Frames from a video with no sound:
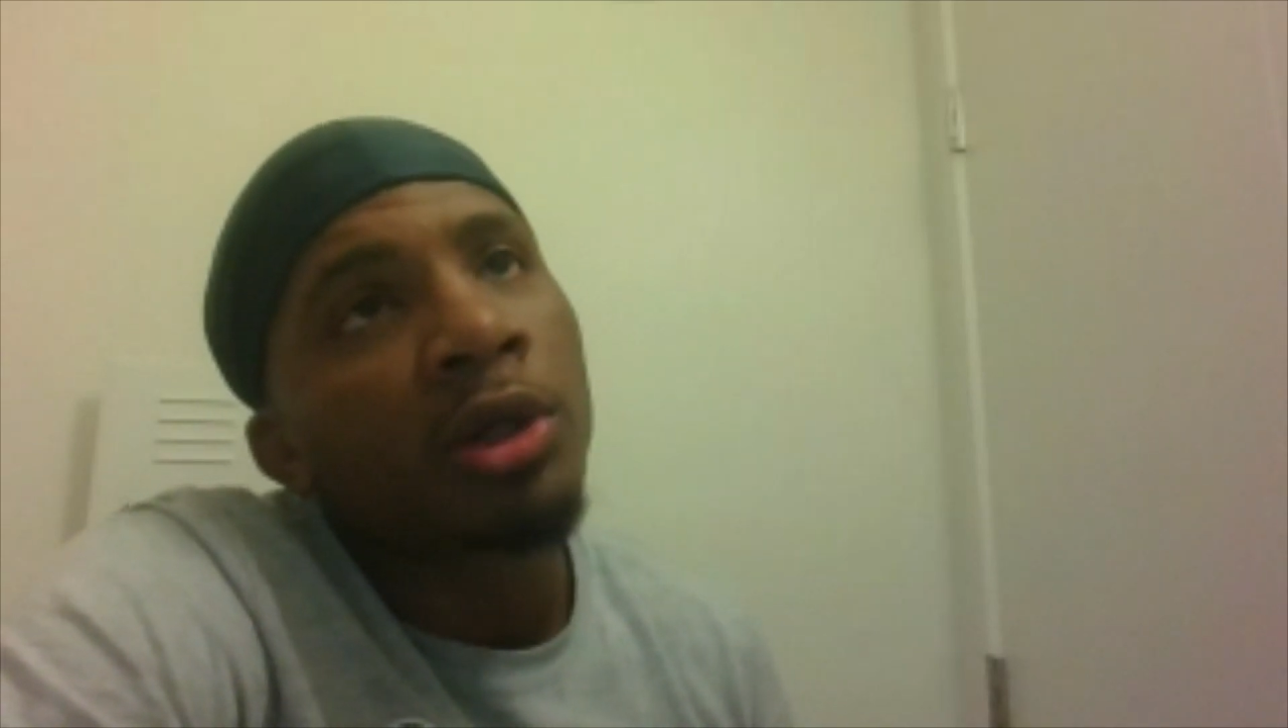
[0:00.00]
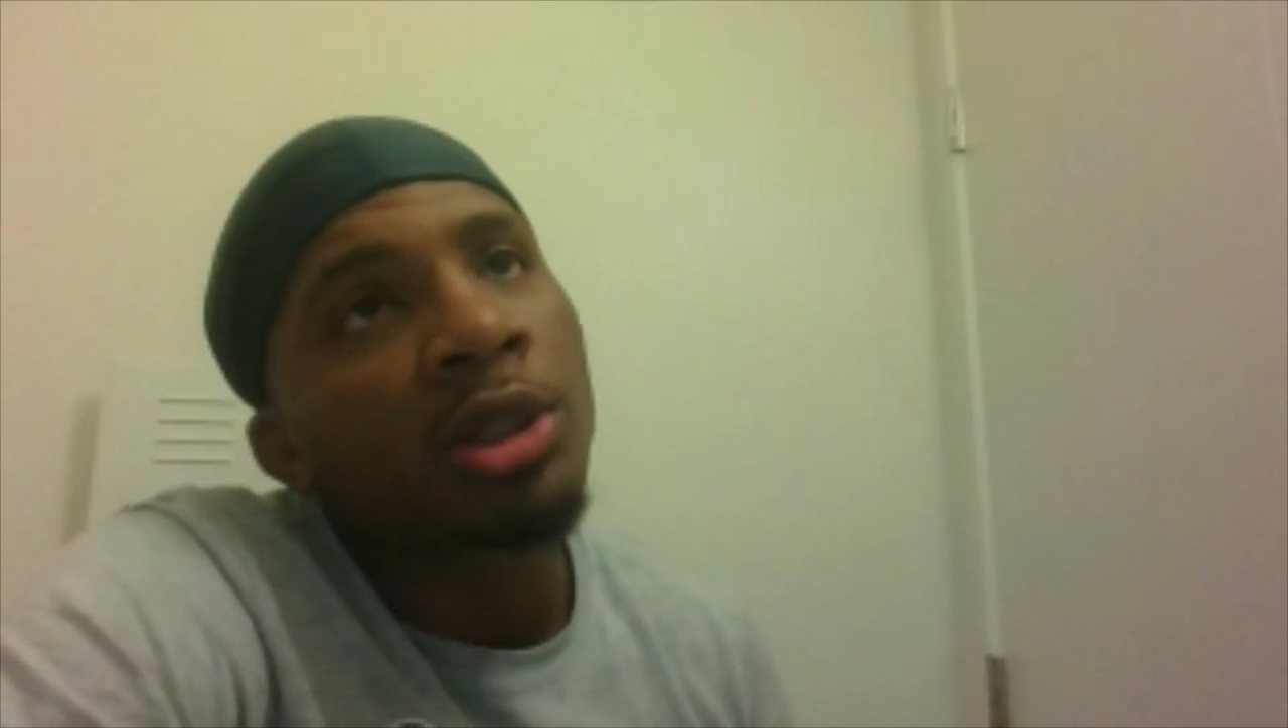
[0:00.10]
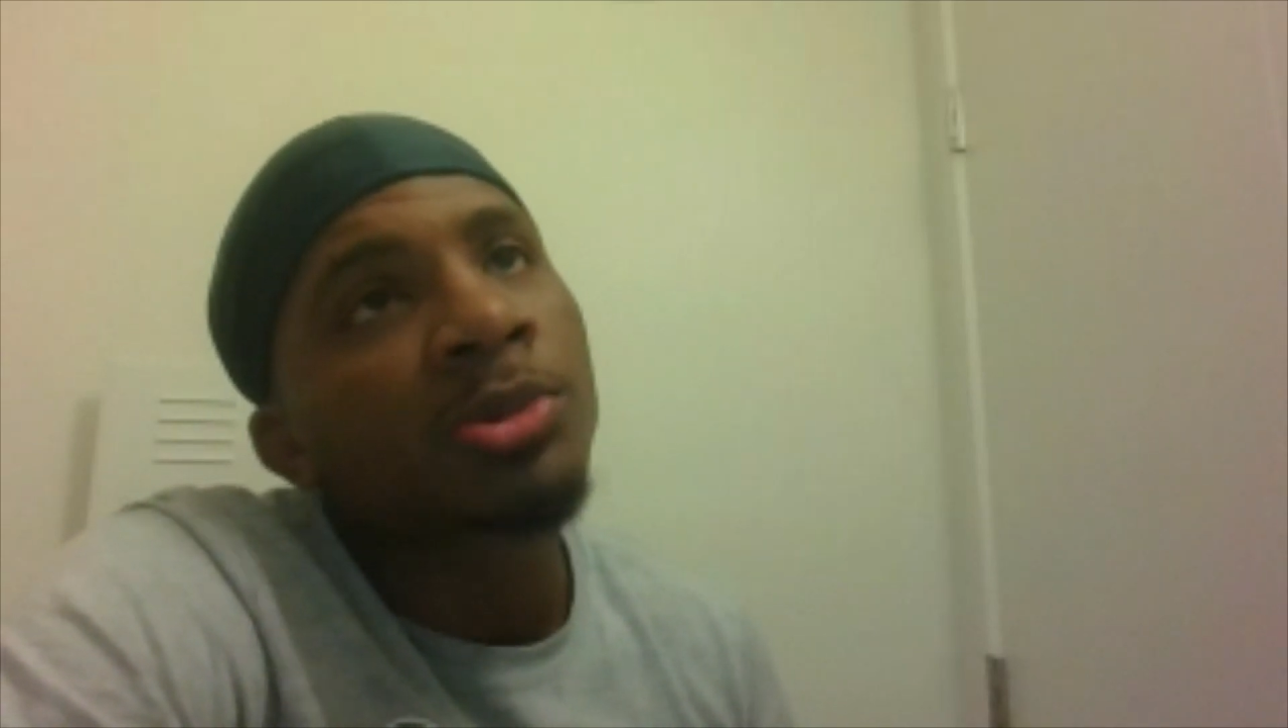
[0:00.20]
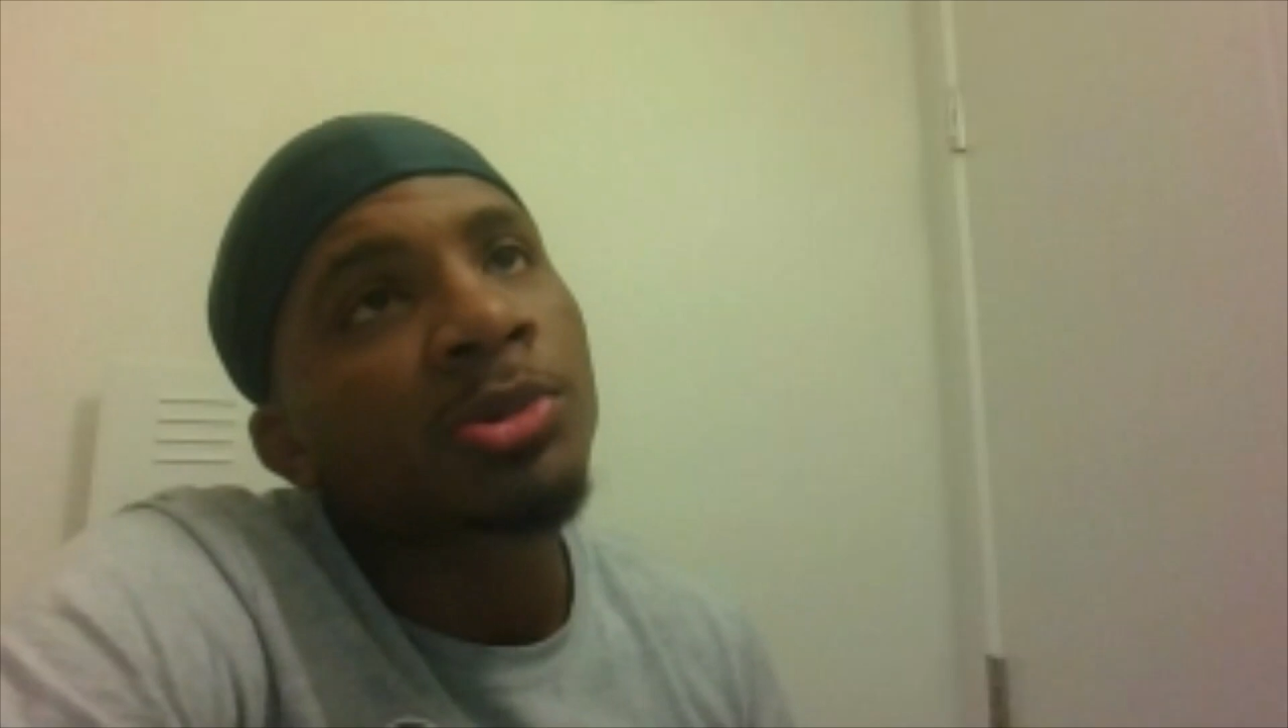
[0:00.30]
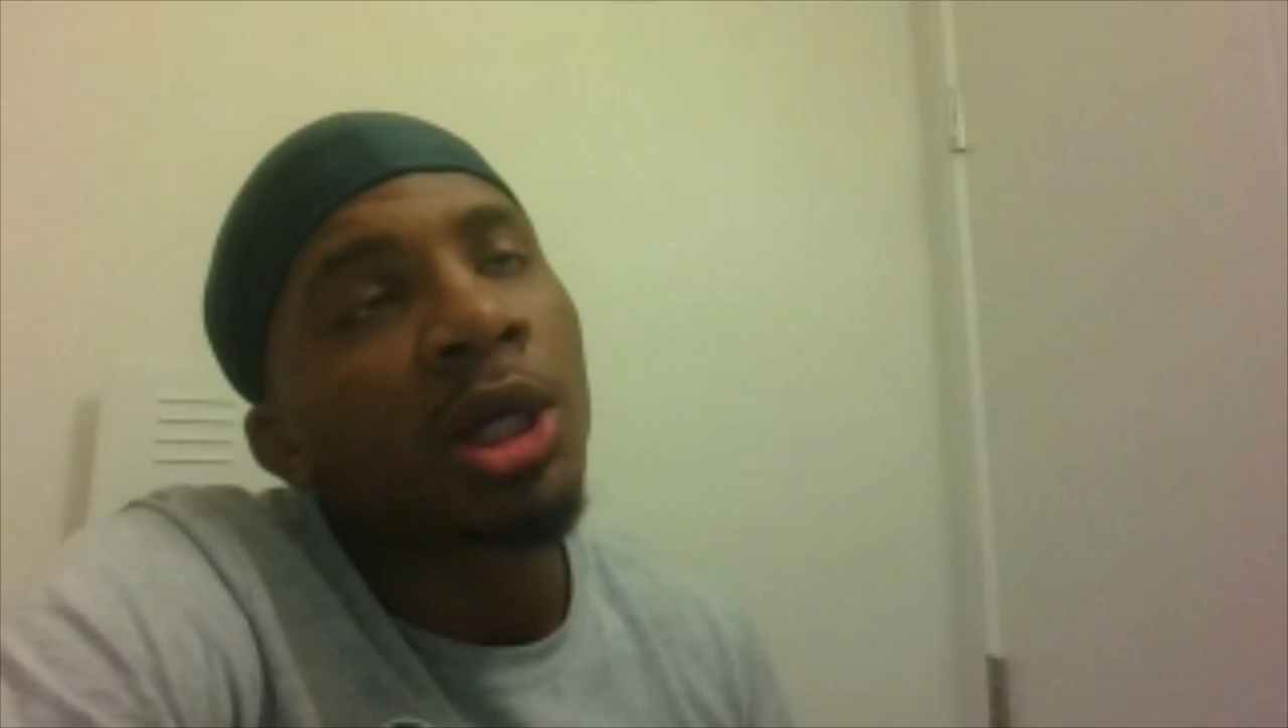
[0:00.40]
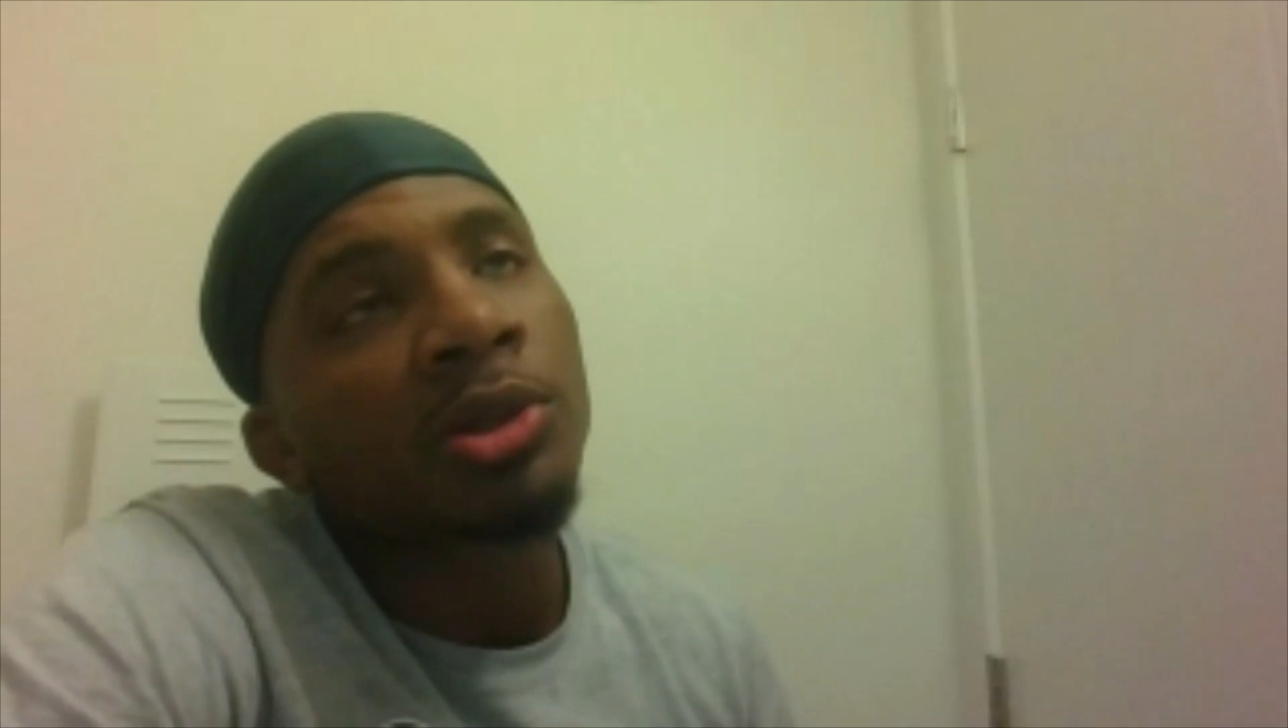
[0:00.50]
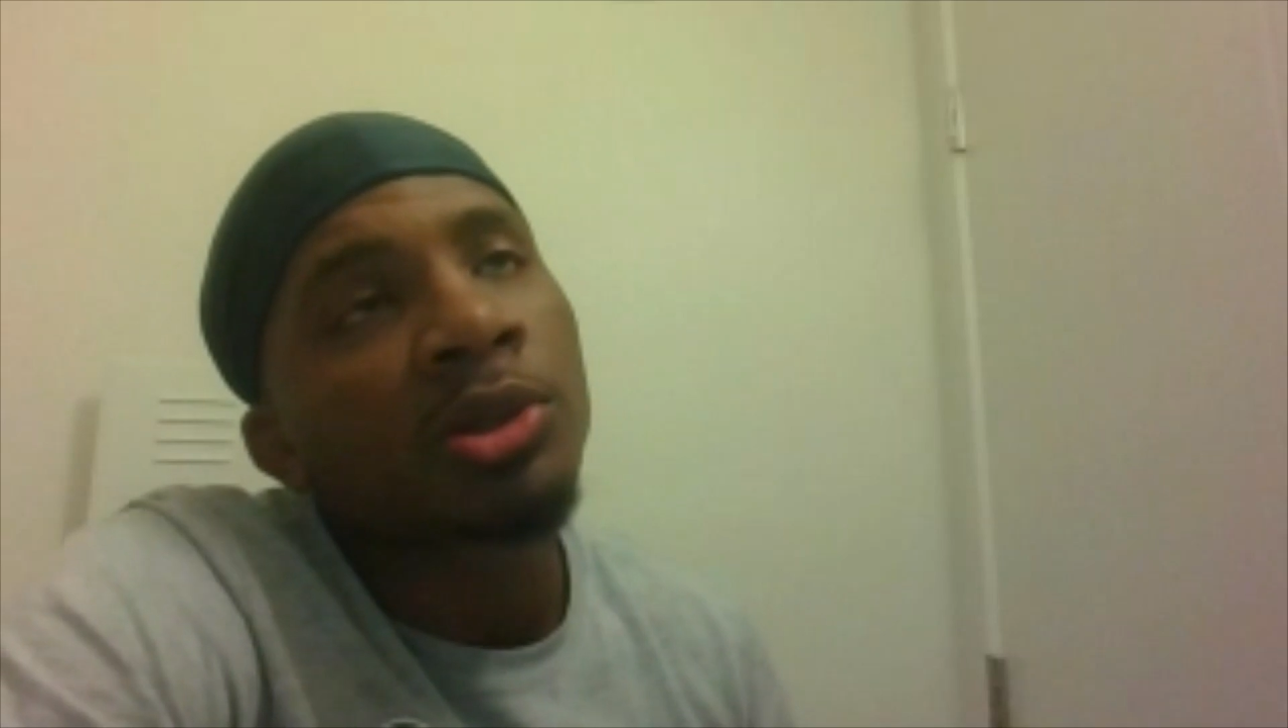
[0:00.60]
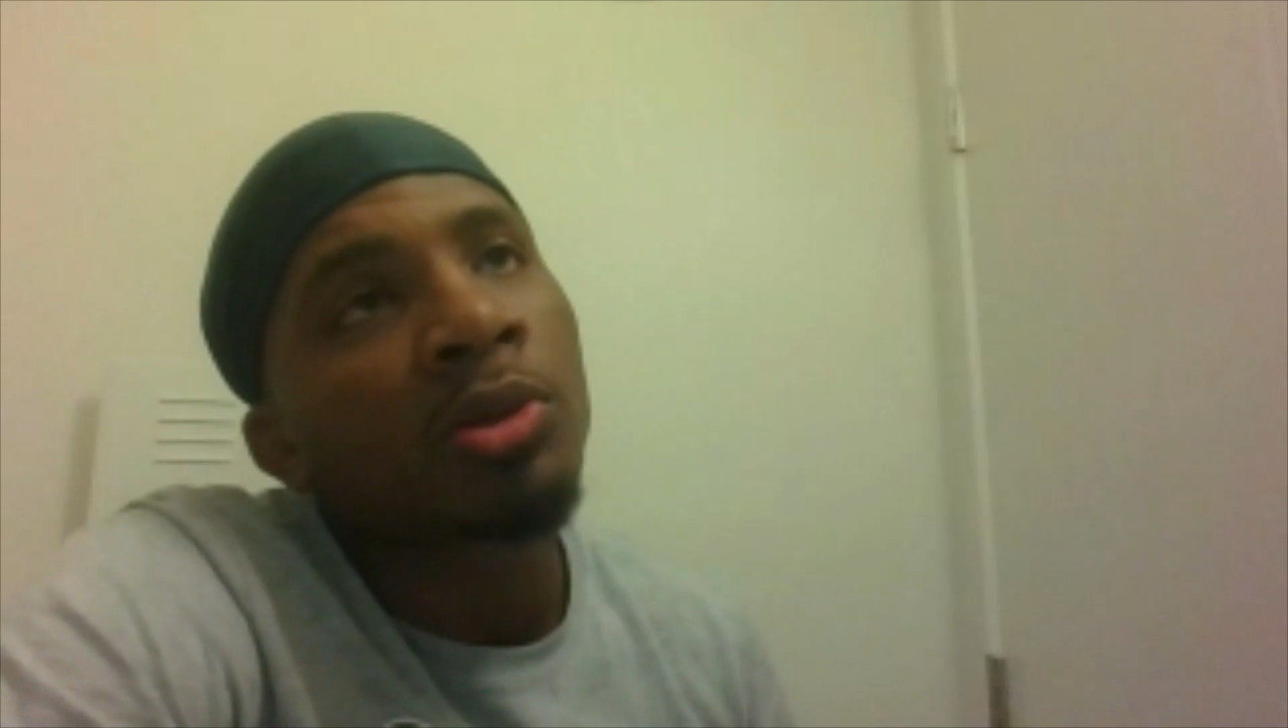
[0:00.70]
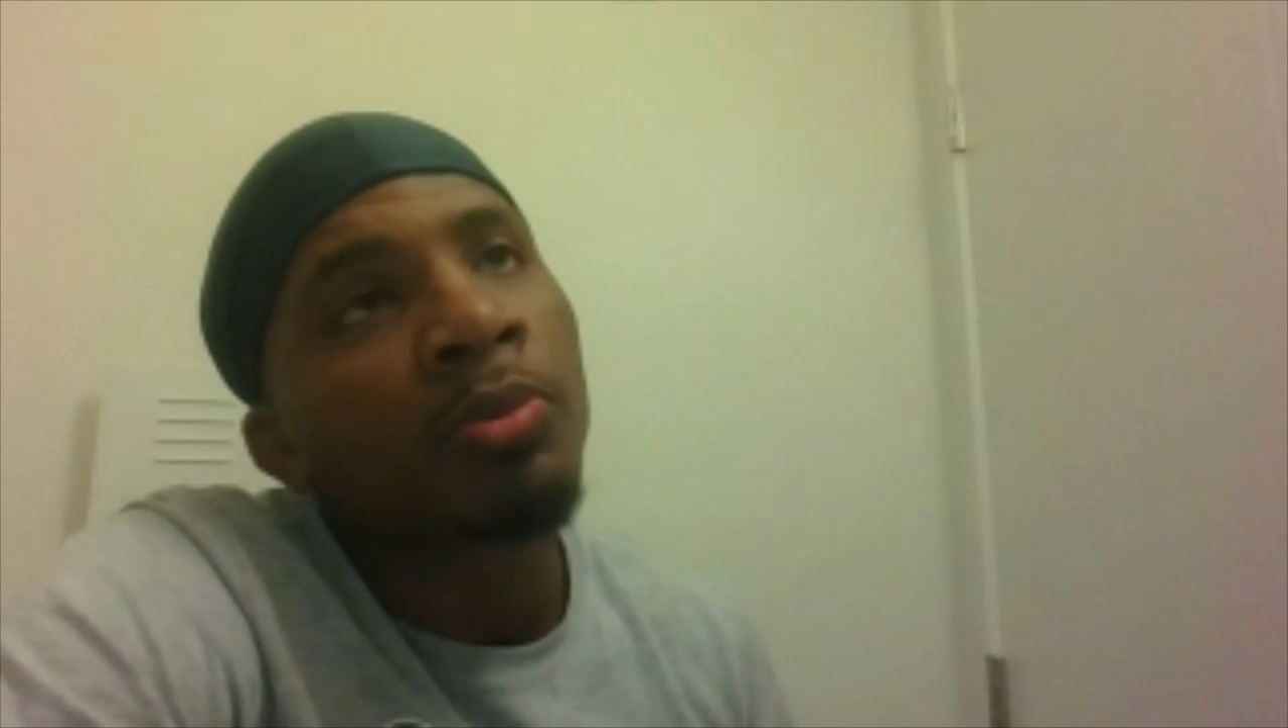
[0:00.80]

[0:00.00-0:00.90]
something seconds on